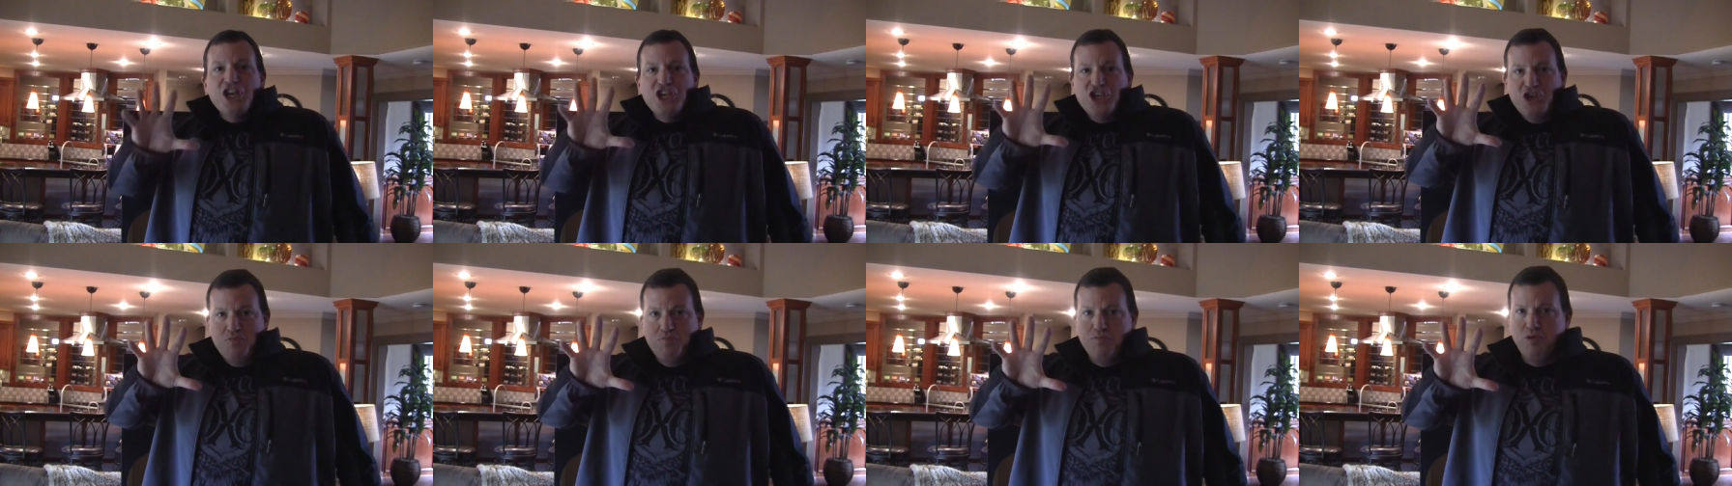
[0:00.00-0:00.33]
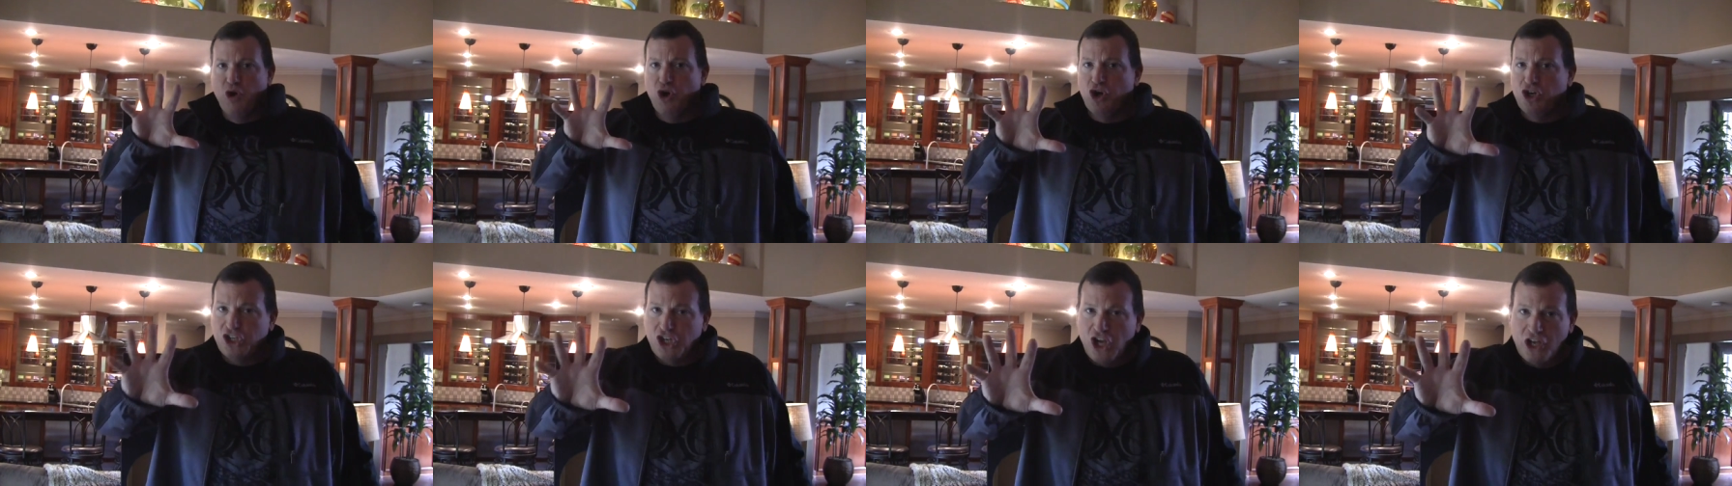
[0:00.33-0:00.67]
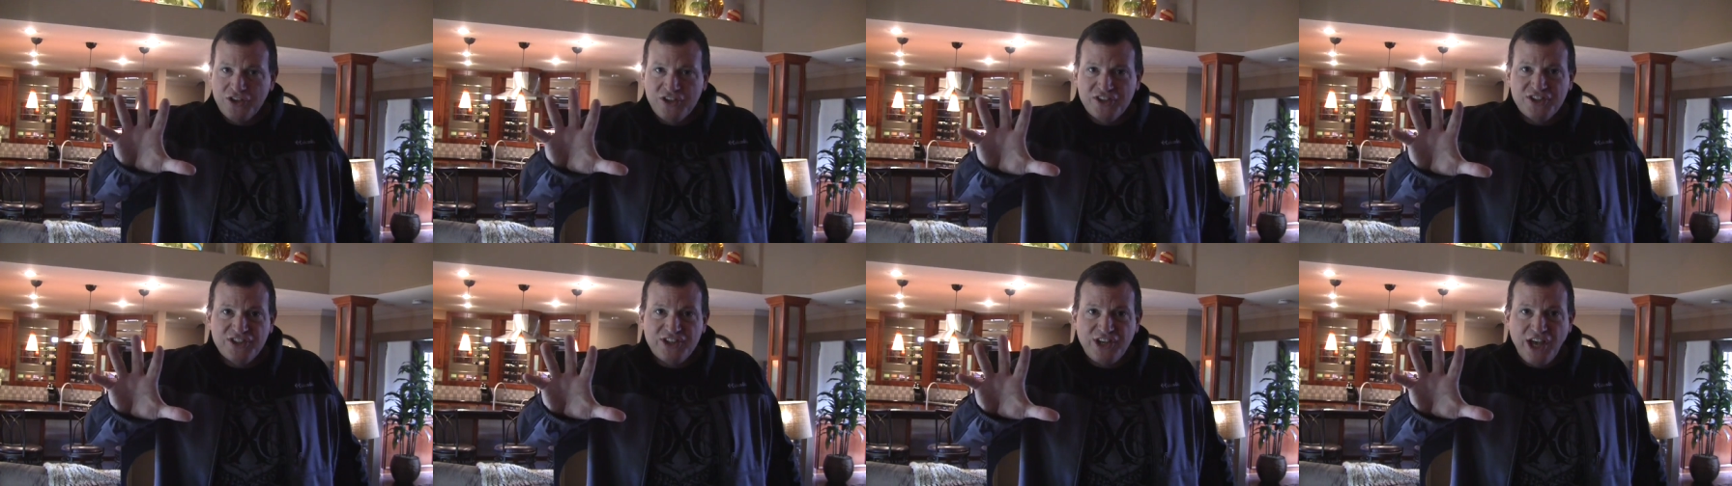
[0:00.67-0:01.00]
You push
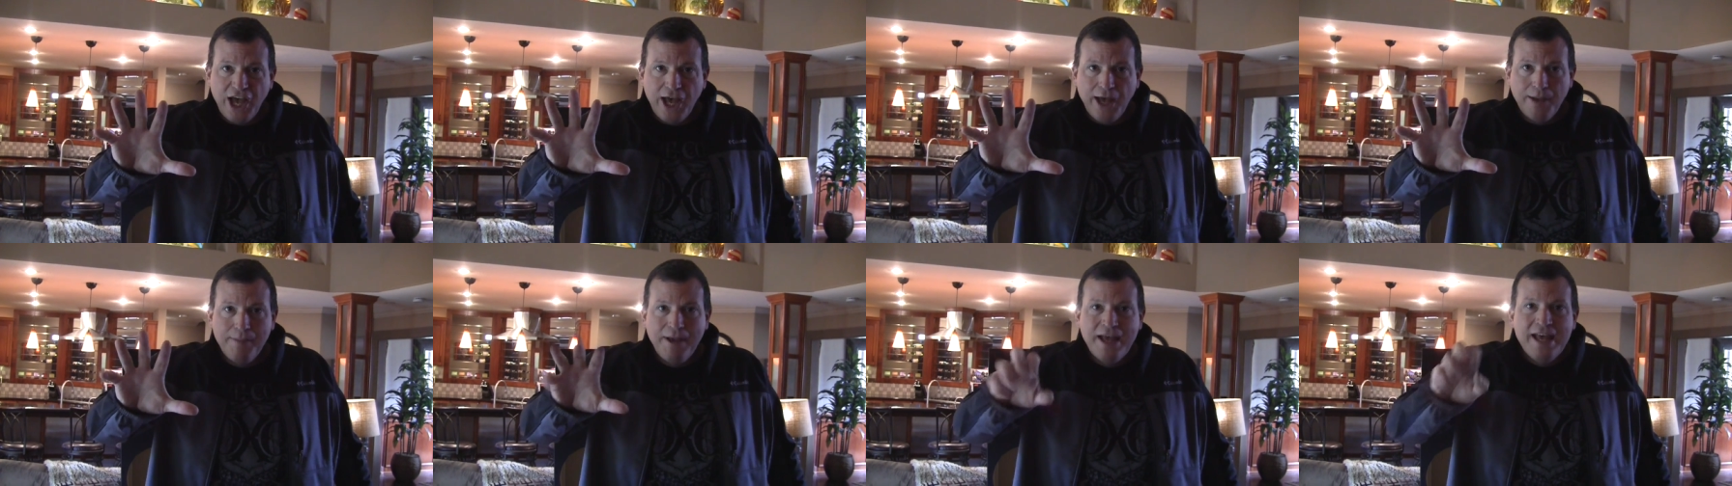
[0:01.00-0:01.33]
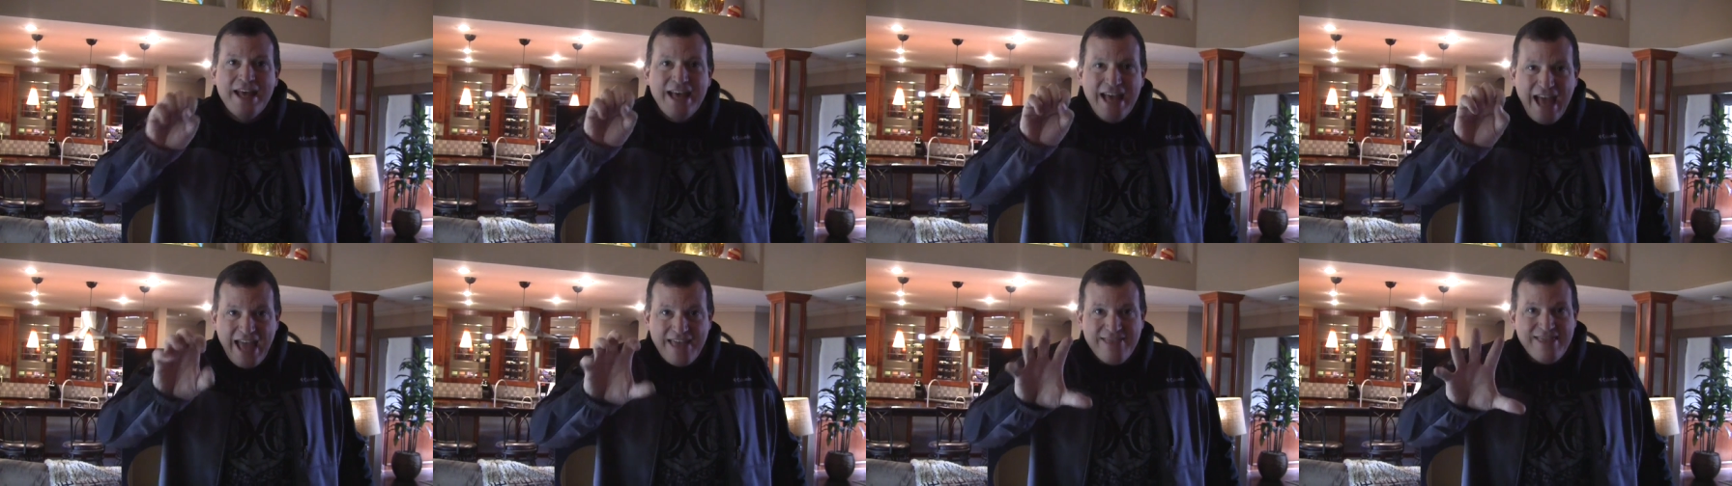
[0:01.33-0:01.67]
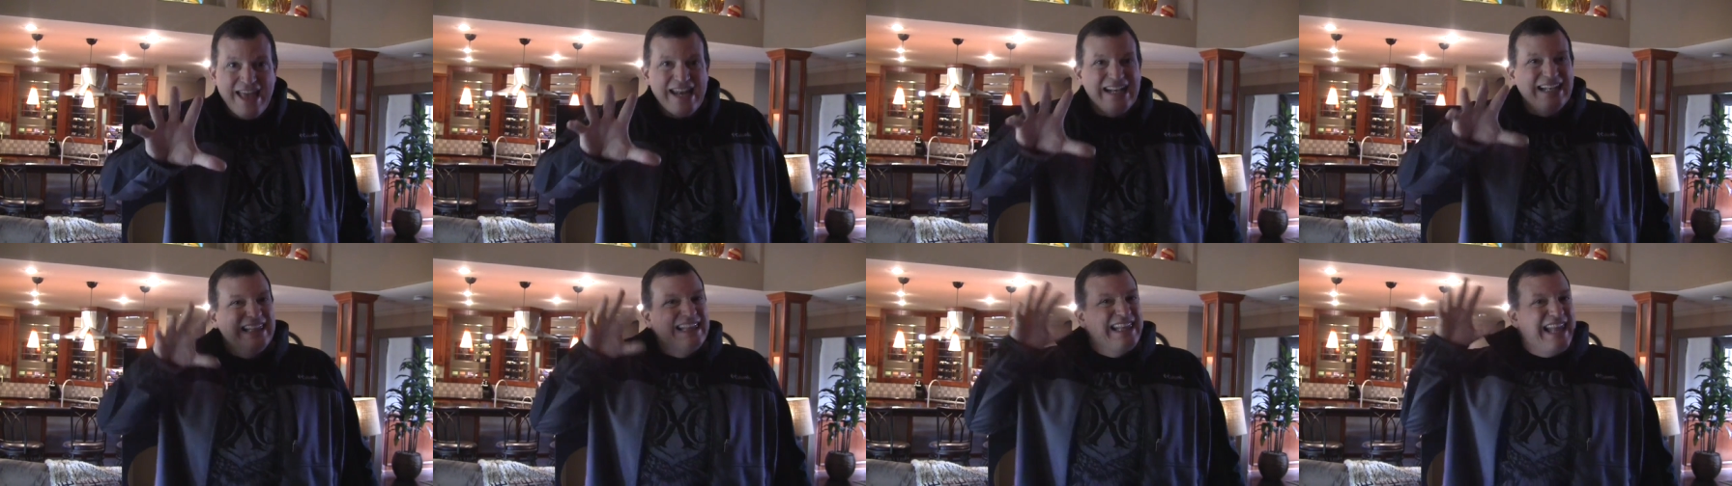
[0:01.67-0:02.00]
on the sub and
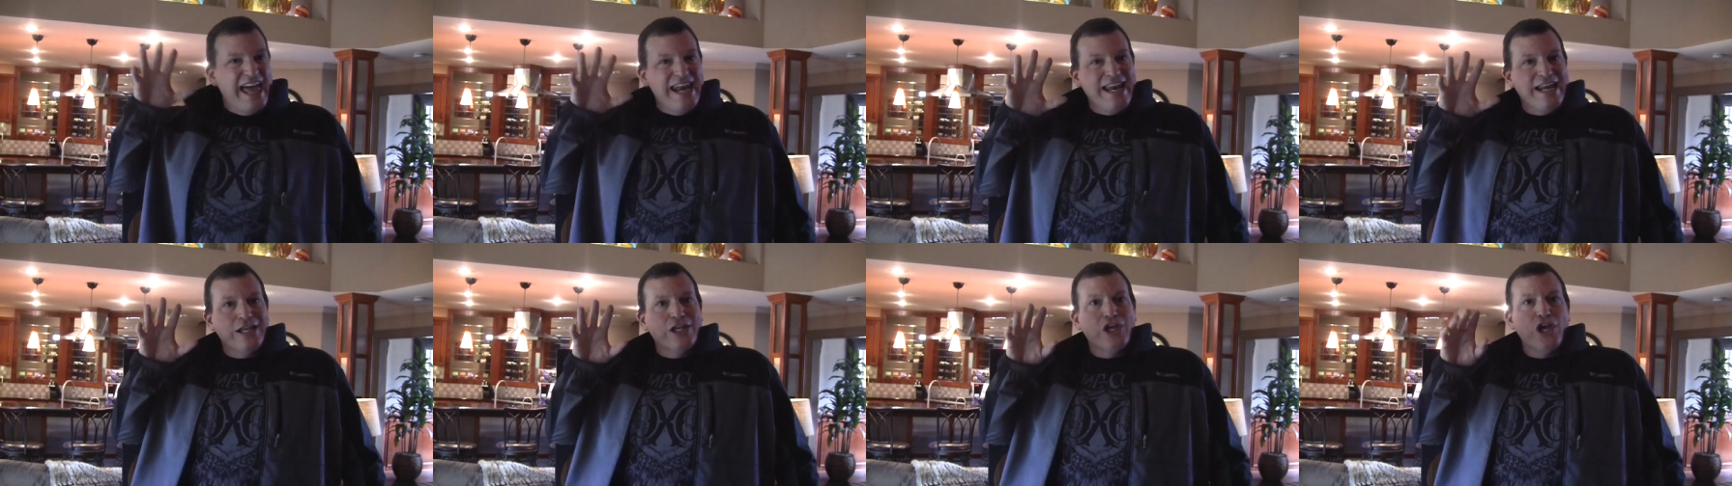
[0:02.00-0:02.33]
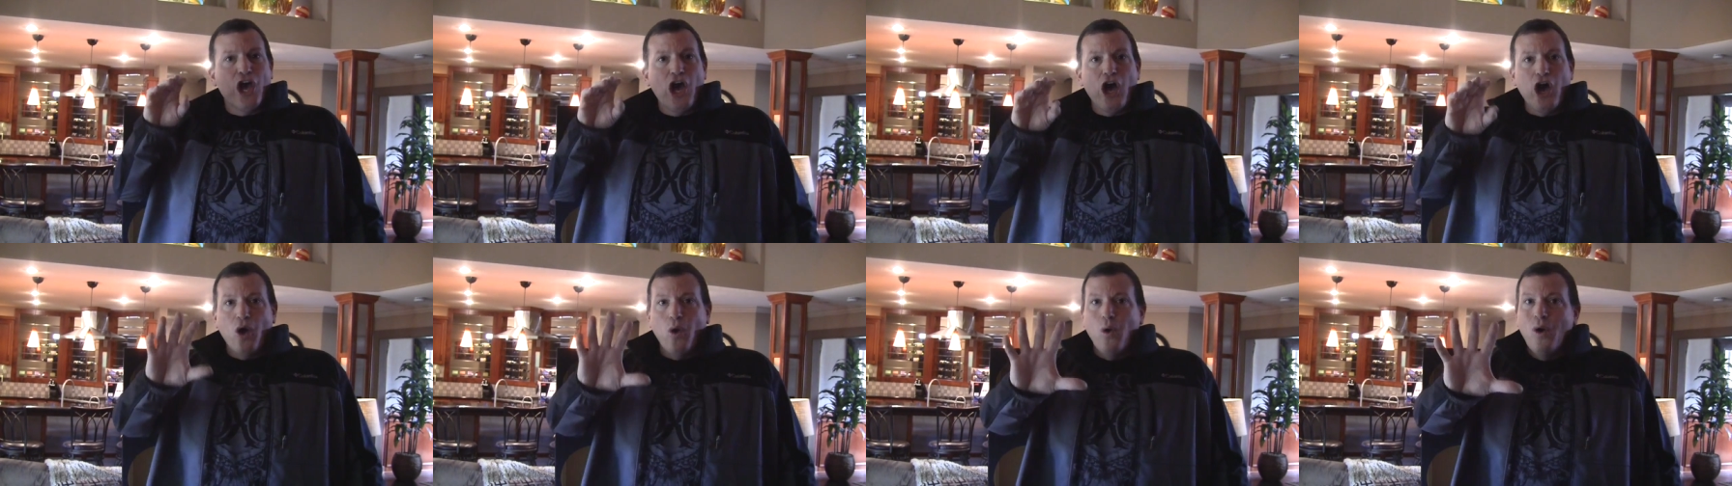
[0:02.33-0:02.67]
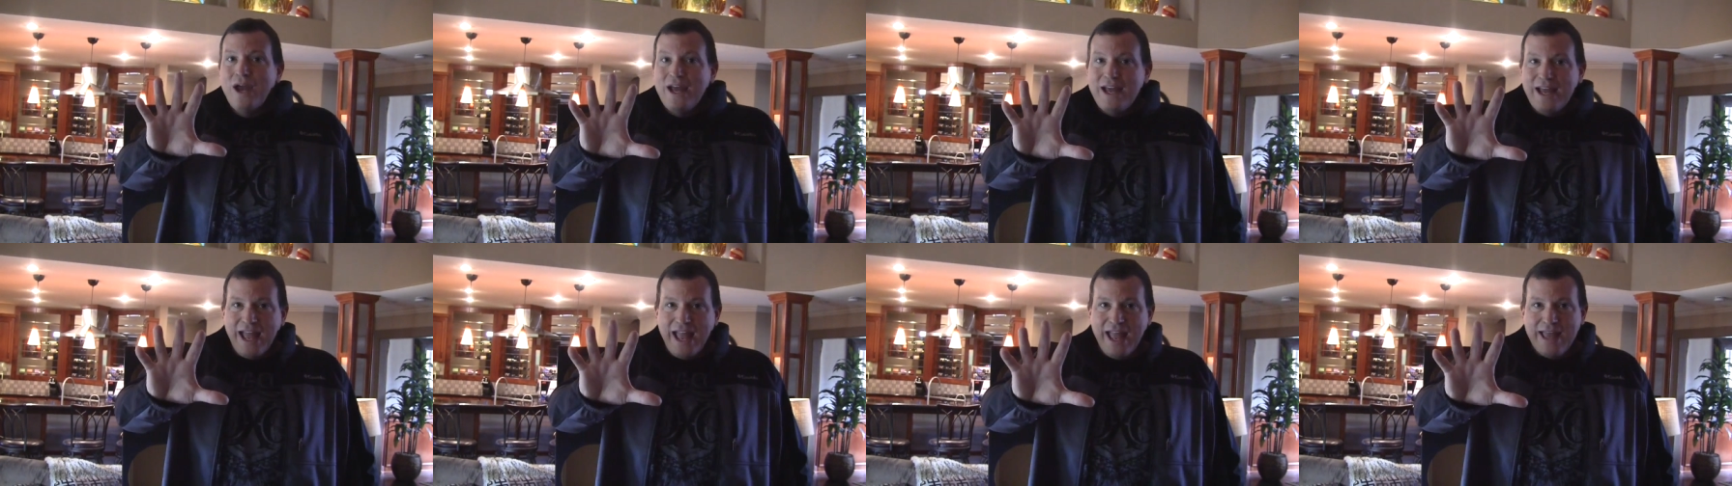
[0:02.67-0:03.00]
then let it
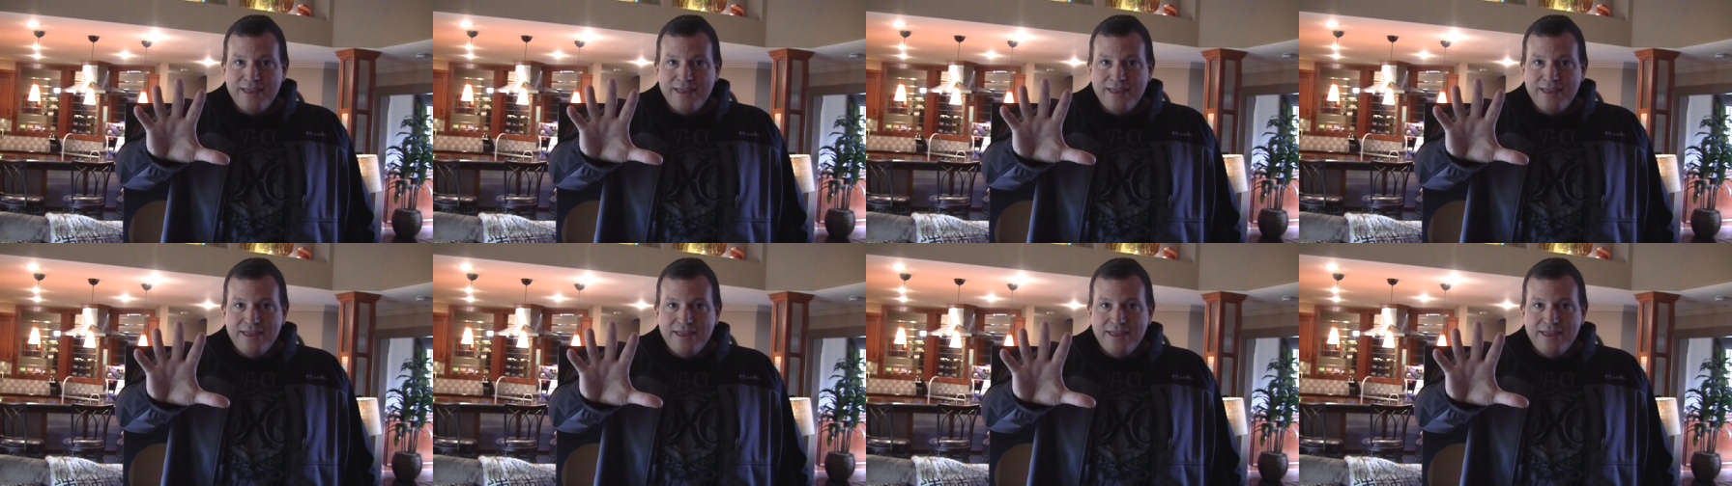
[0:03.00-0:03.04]
go,